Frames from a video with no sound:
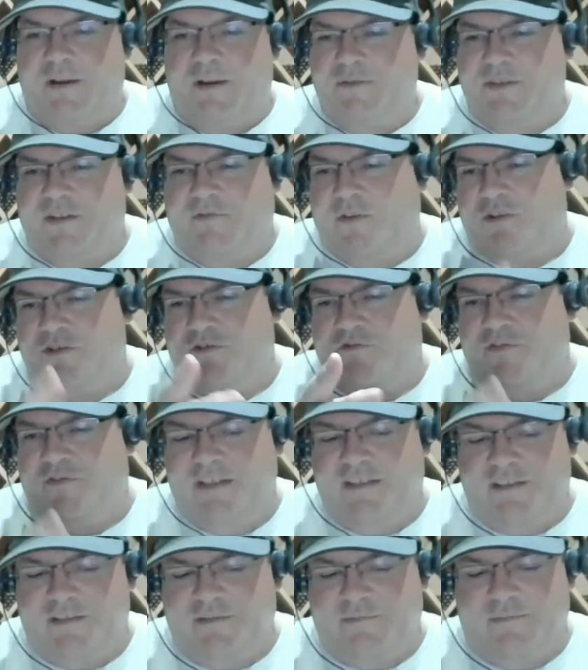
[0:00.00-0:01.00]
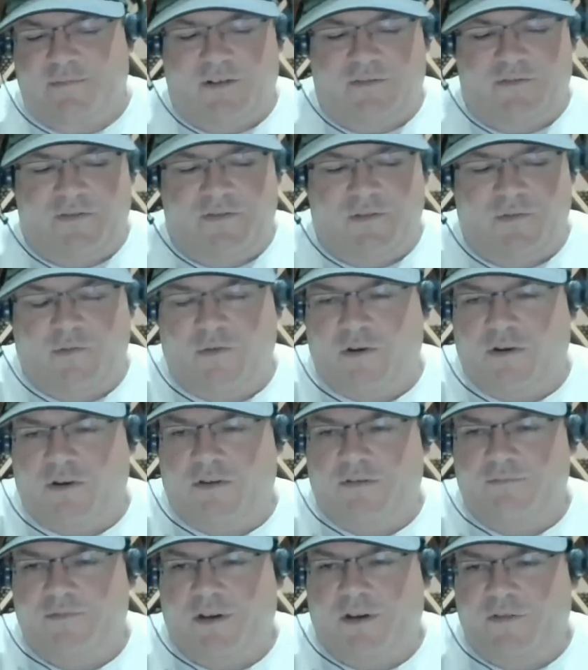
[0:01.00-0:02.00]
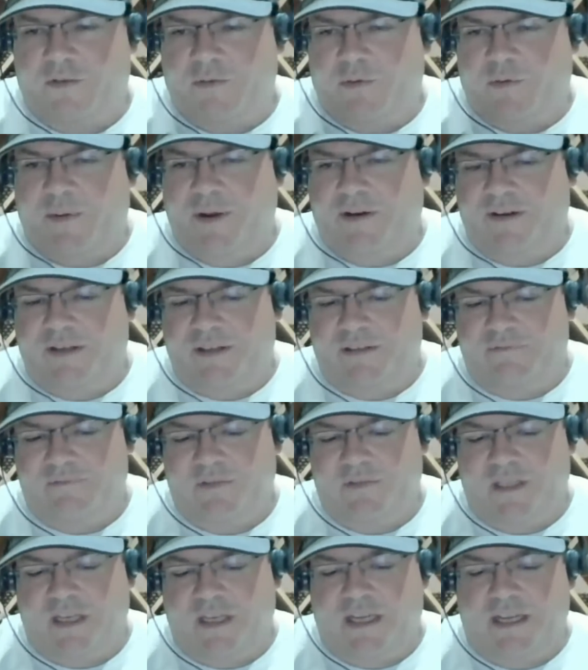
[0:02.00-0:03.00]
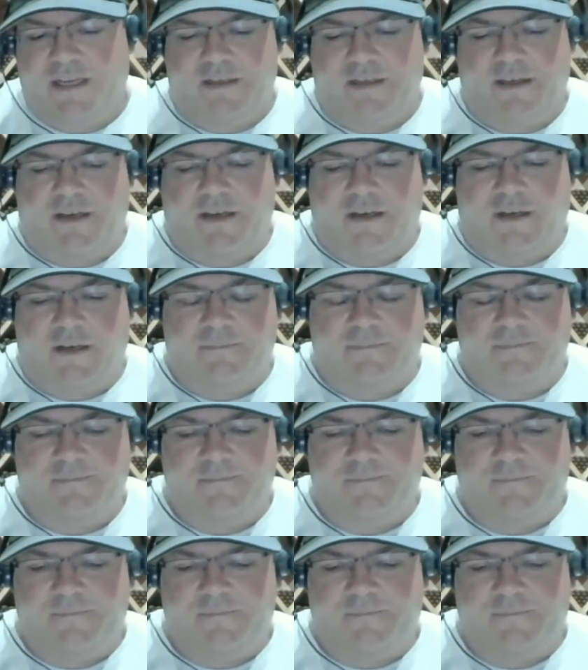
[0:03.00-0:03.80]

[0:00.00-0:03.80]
He was the first victim of the war of the rebellion, and uh,